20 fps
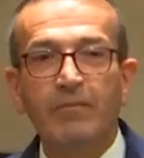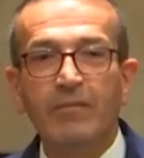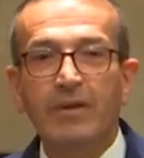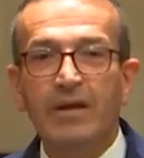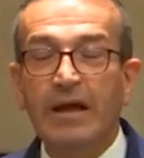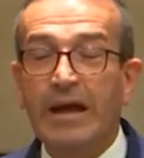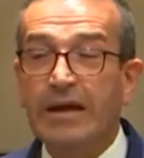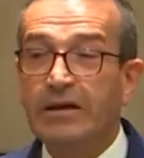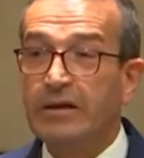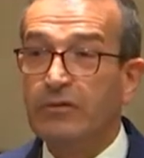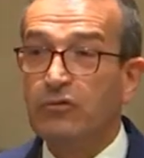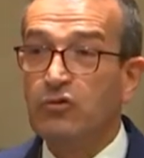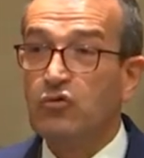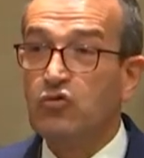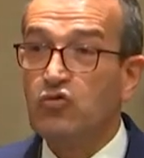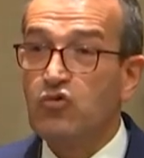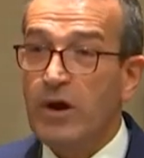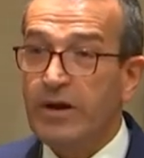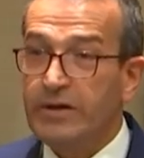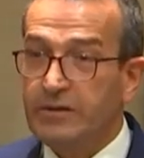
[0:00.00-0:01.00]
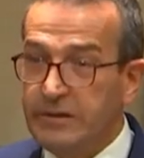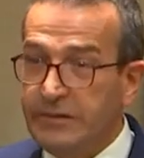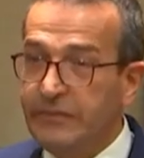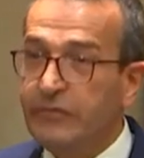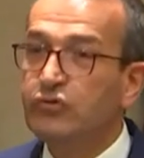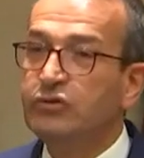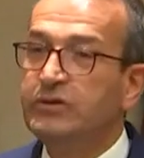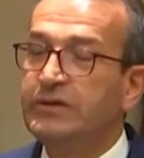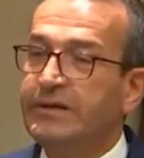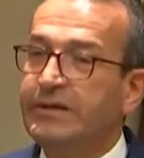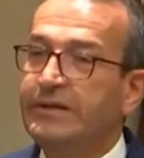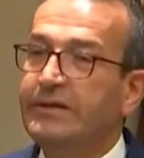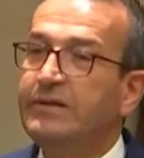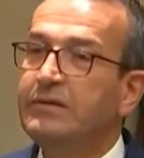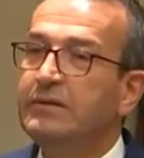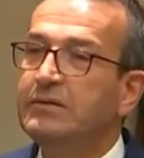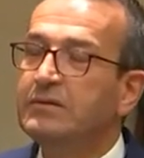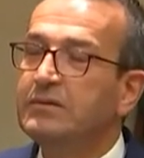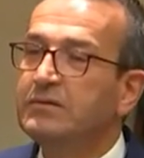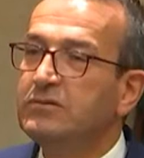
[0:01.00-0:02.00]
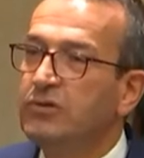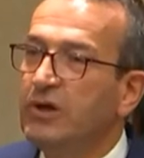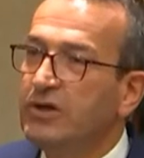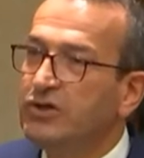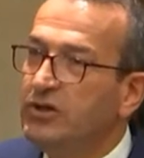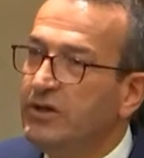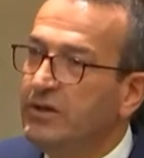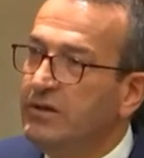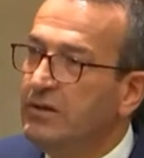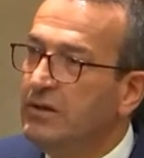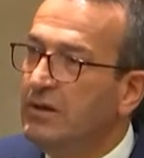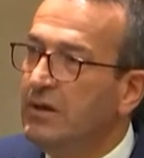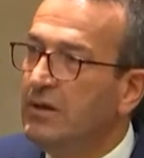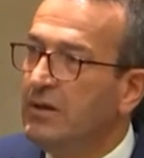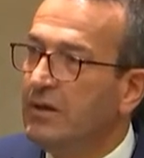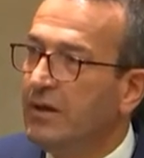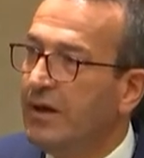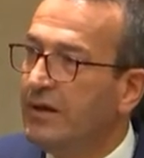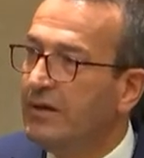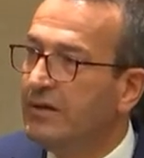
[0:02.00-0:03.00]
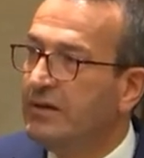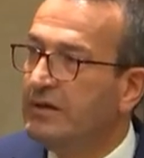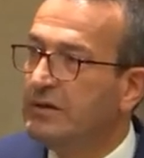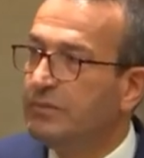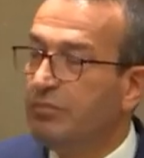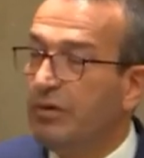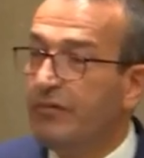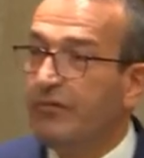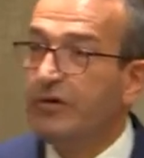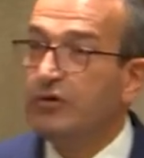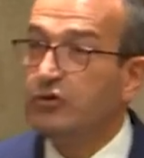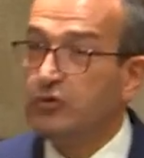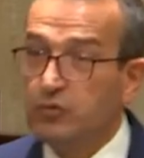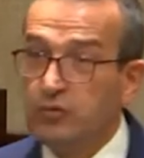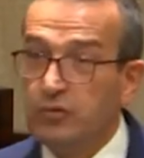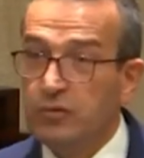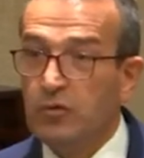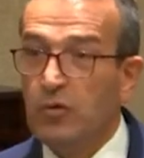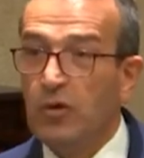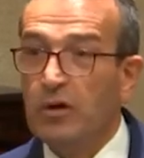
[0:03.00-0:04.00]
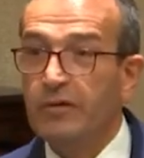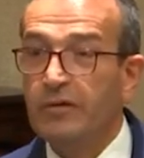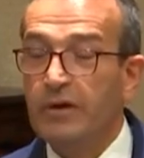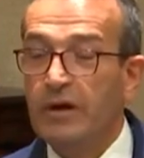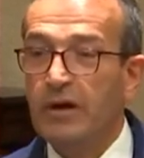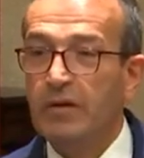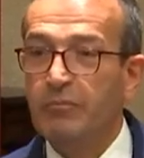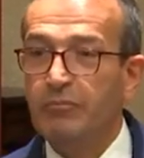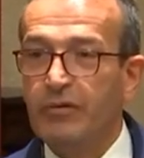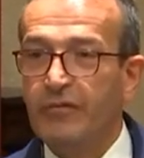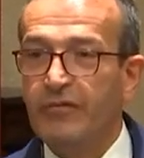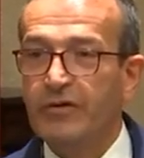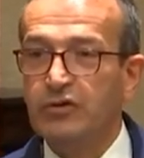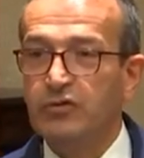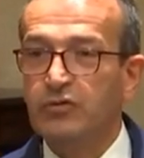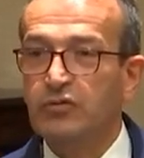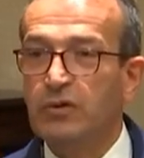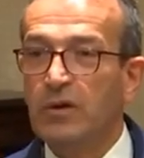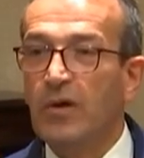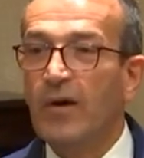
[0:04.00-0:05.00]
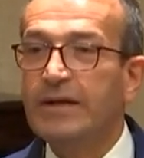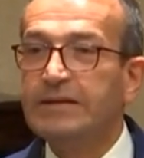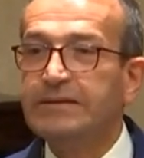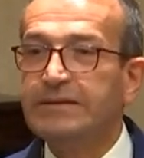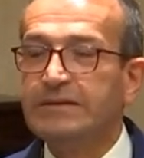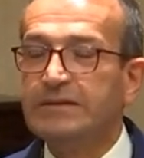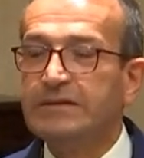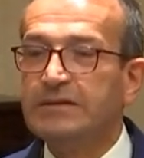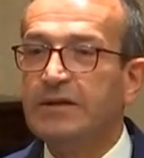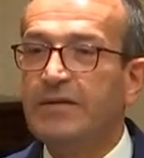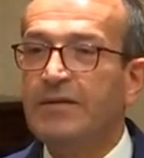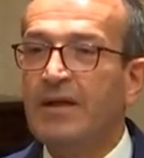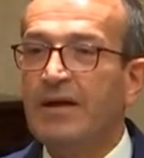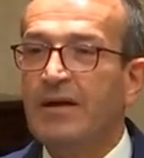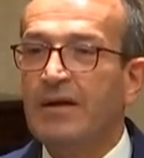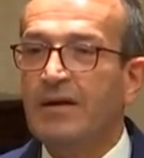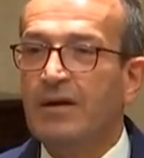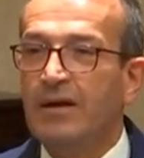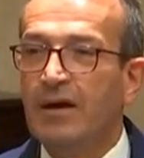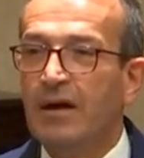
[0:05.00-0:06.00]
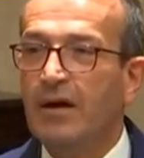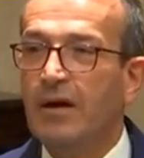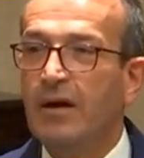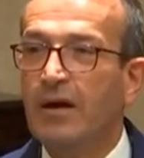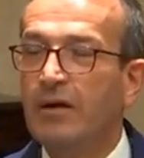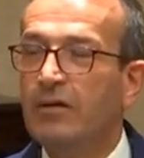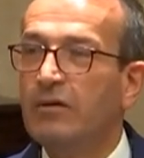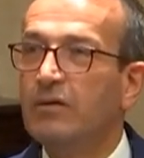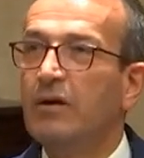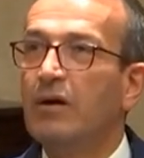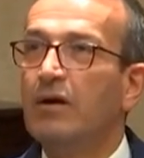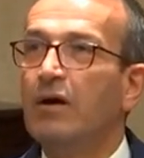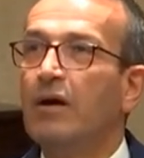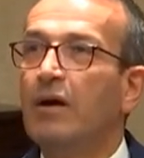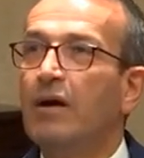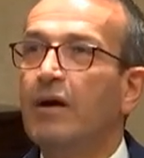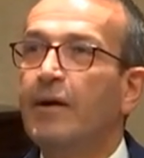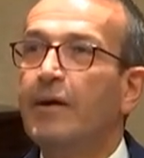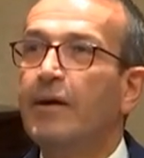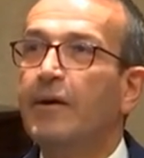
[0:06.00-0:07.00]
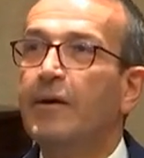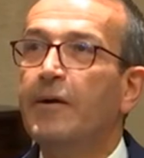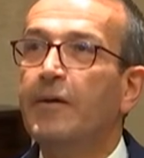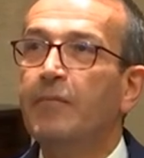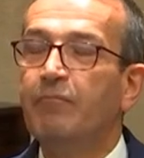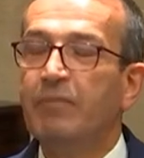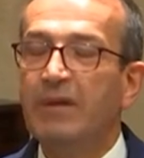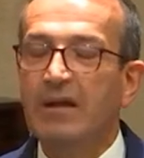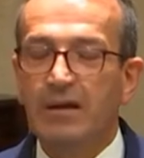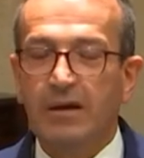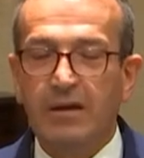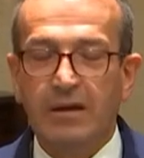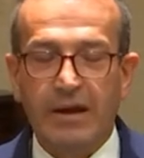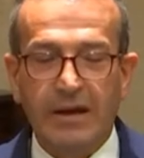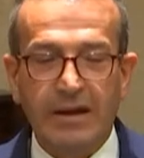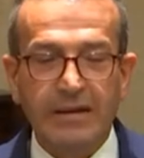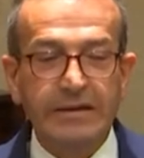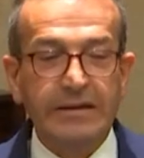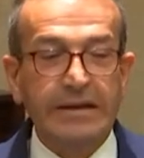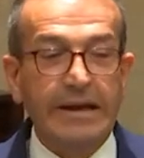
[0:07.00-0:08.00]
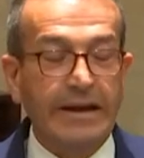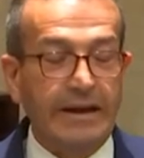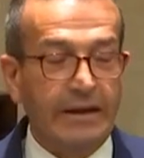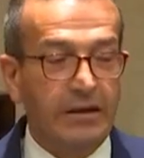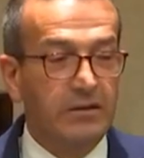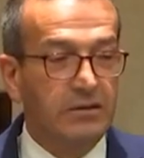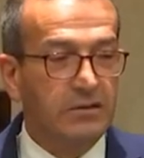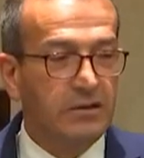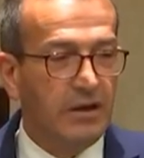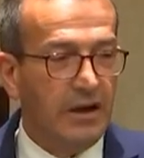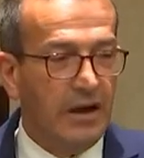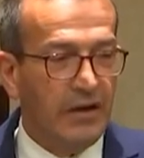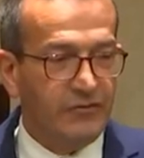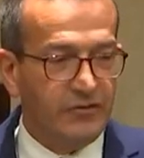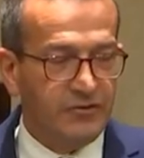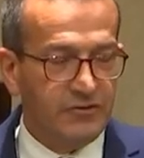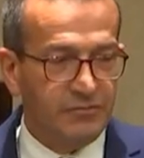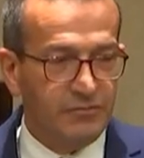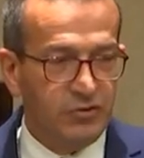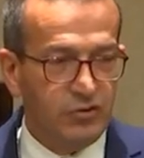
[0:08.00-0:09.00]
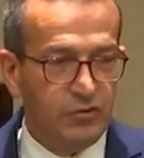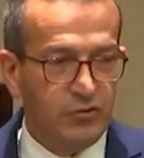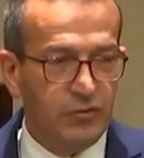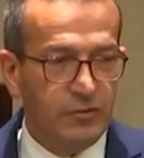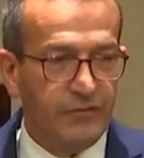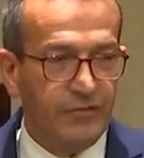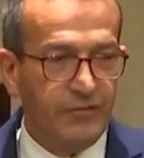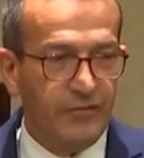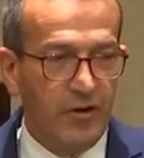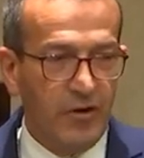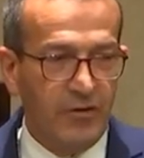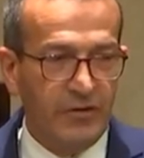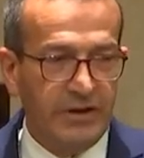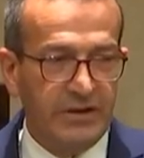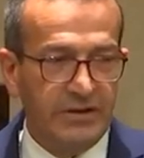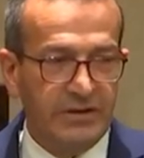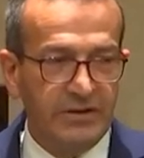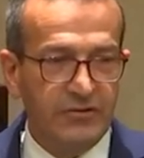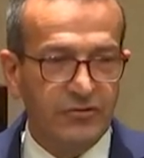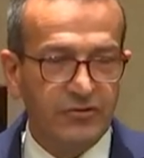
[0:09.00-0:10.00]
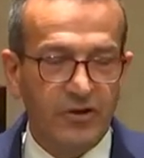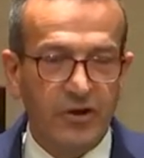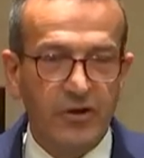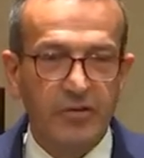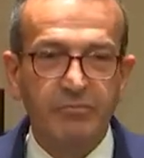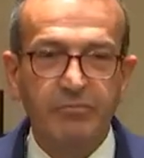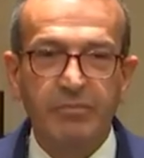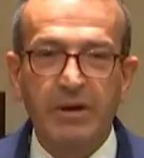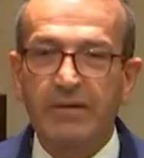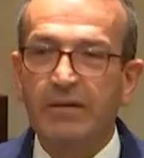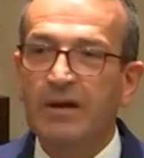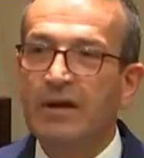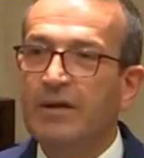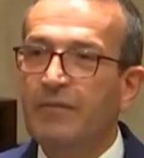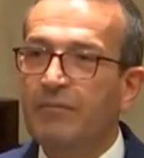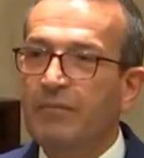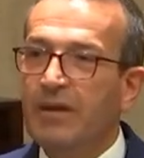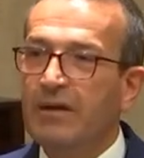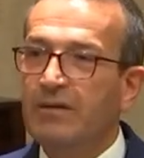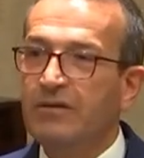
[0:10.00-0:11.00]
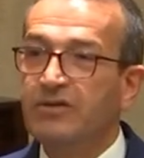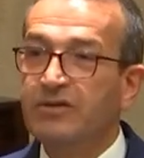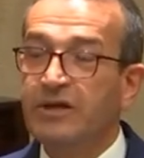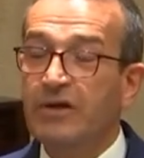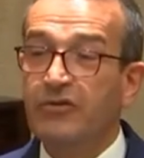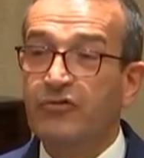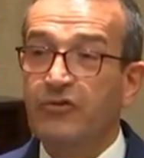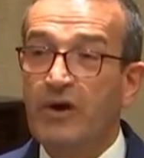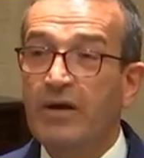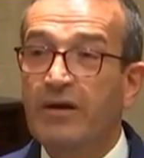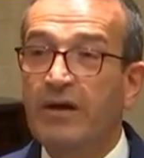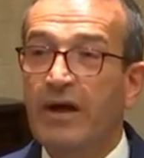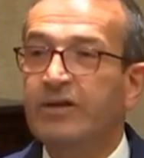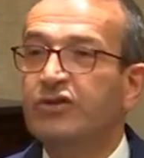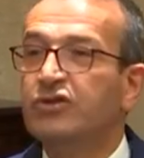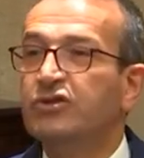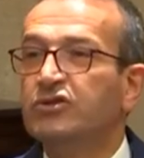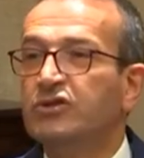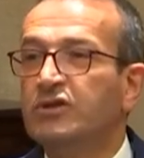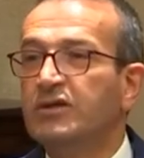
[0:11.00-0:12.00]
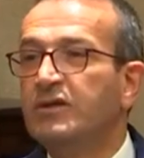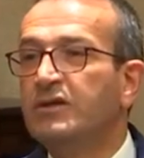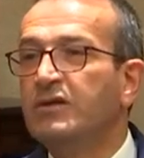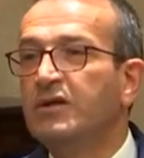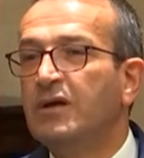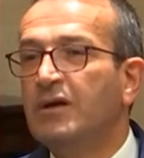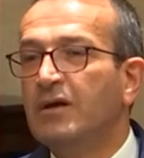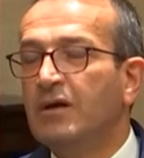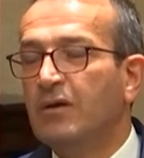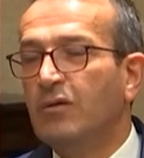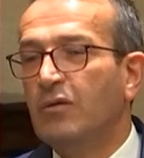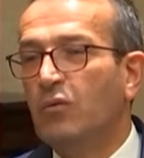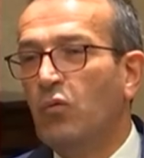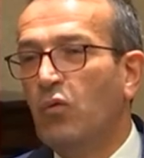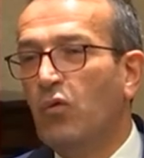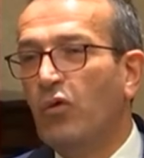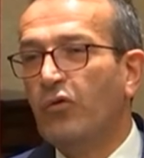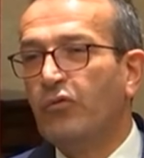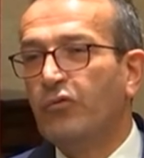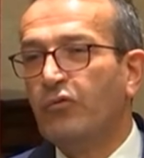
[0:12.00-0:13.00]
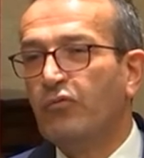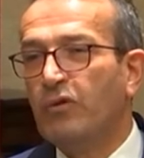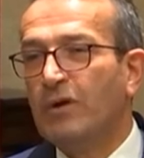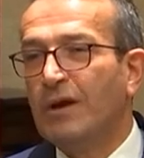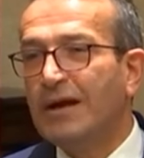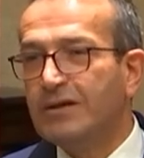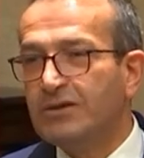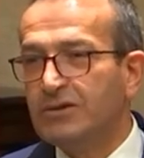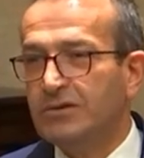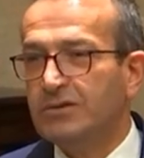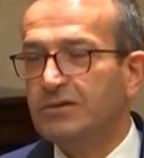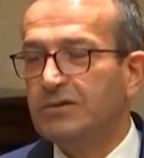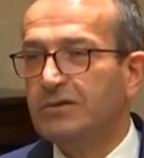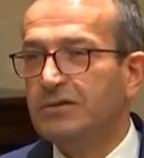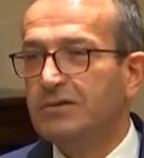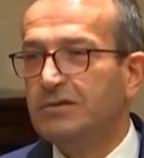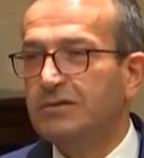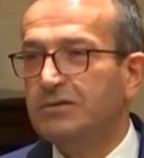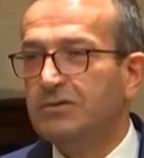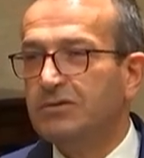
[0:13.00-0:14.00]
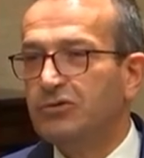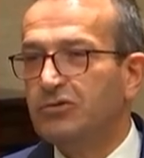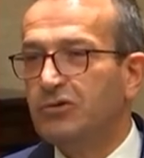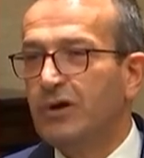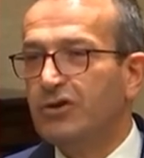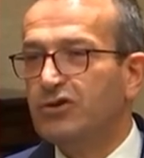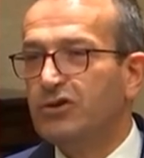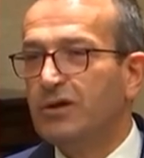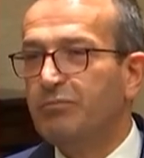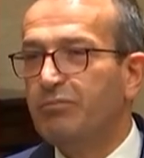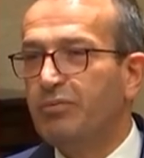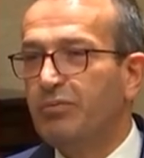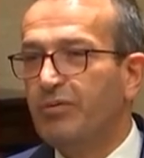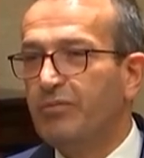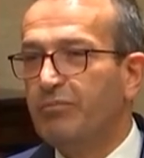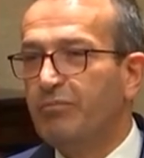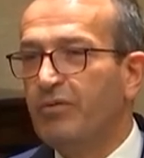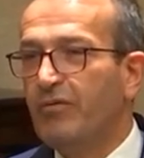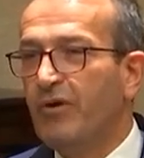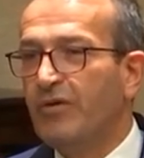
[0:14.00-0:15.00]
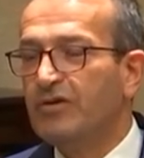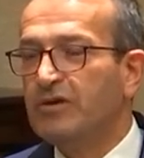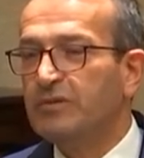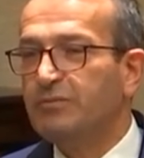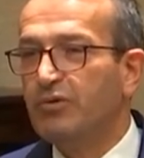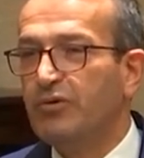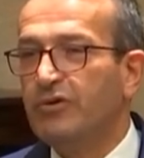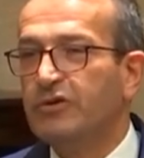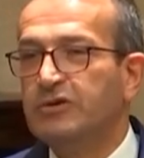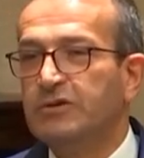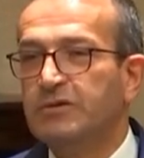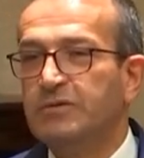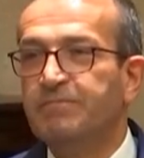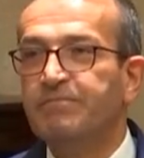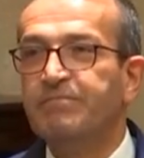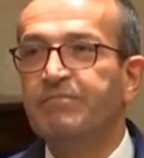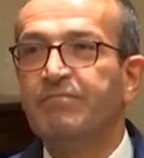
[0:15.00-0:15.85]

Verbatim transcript: he had great difficulty to actually get in his professional, uh, professional licence, and um, in the end, after some to and fro, and he did so, but the South Australian agency was reluctant to actually pr provide this person